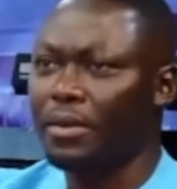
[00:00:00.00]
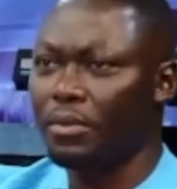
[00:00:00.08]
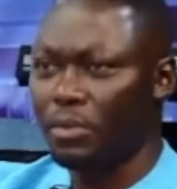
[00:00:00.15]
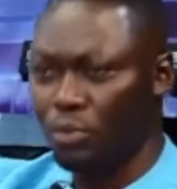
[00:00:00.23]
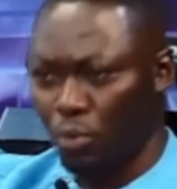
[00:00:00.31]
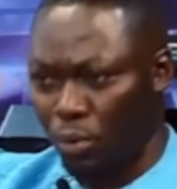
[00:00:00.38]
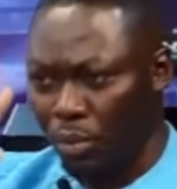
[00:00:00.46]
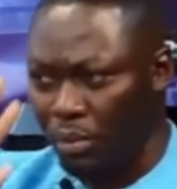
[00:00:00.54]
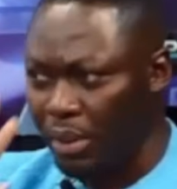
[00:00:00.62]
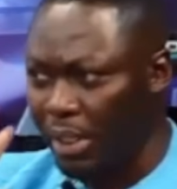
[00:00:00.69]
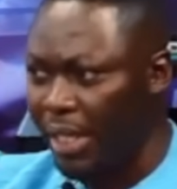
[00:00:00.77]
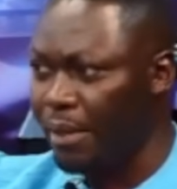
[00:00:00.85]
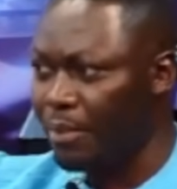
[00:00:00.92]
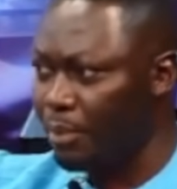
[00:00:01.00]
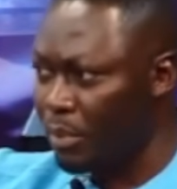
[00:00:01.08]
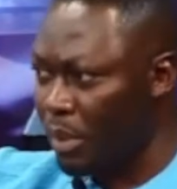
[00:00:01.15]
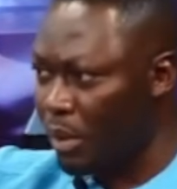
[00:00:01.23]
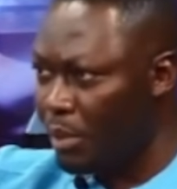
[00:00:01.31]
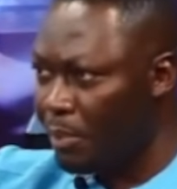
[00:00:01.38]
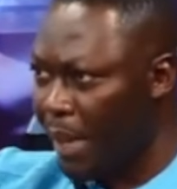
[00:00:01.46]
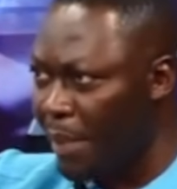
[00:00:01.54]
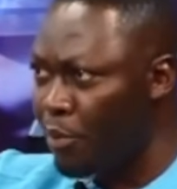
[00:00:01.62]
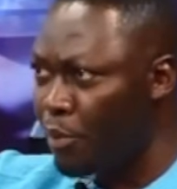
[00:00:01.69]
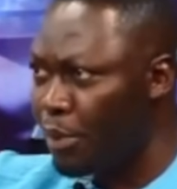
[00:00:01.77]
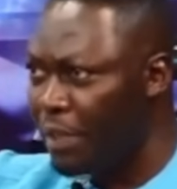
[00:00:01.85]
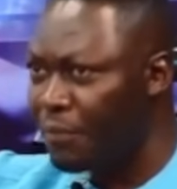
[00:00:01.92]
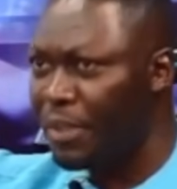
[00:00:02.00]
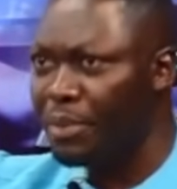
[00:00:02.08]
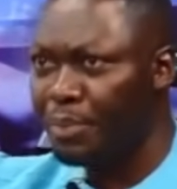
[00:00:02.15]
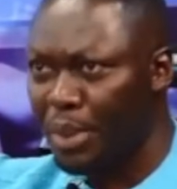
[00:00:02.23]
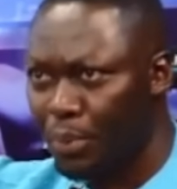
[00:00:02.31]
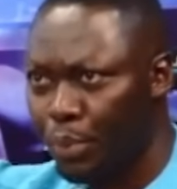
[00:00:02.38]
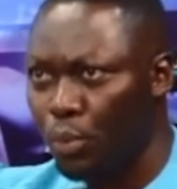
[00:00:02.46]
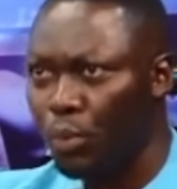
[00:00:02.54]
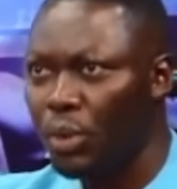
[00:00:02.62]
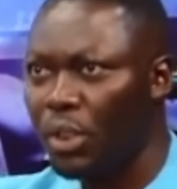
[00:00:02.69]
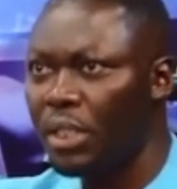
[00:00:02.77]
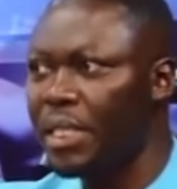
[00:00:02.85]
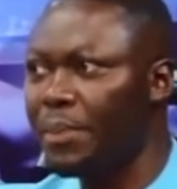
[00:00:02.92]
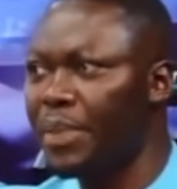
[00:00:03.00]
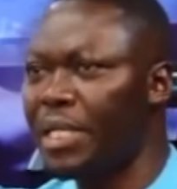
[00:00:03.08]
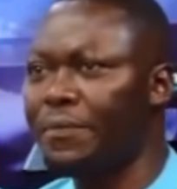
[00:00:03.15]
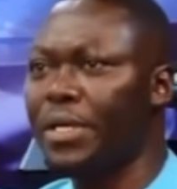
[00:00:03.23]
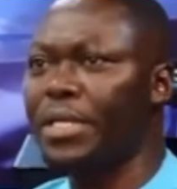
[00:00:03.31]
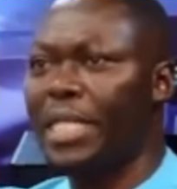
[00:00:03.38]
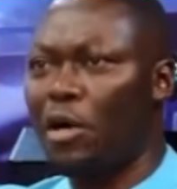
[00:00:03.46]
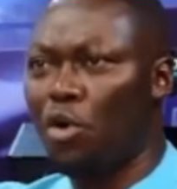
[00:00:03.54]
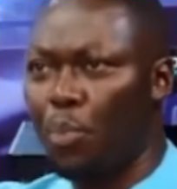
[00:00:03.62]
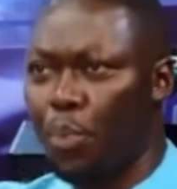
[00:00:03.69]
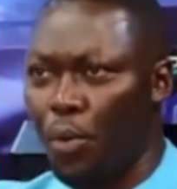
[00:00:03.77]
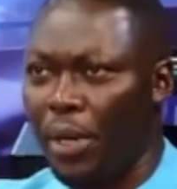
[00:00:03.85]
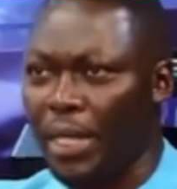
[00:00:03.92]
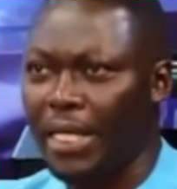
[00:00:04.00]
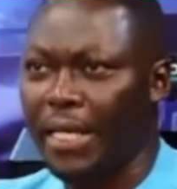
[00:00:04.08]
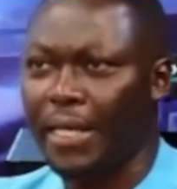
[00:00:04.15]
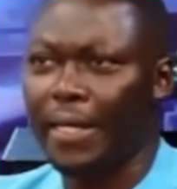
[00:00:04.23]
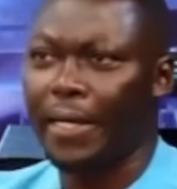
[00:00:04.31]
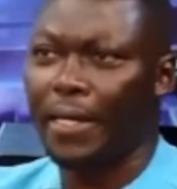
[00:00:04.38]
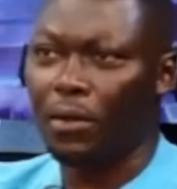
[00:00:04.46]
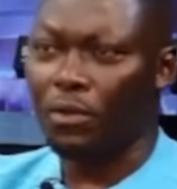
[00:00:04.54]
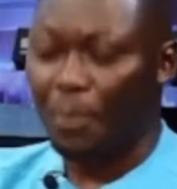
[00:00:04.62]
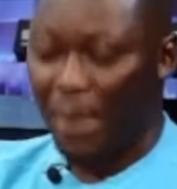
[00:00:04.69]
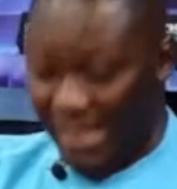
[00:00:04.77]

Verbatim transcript: you know, Bible believing people. you believe in Yankopon any the keke ka but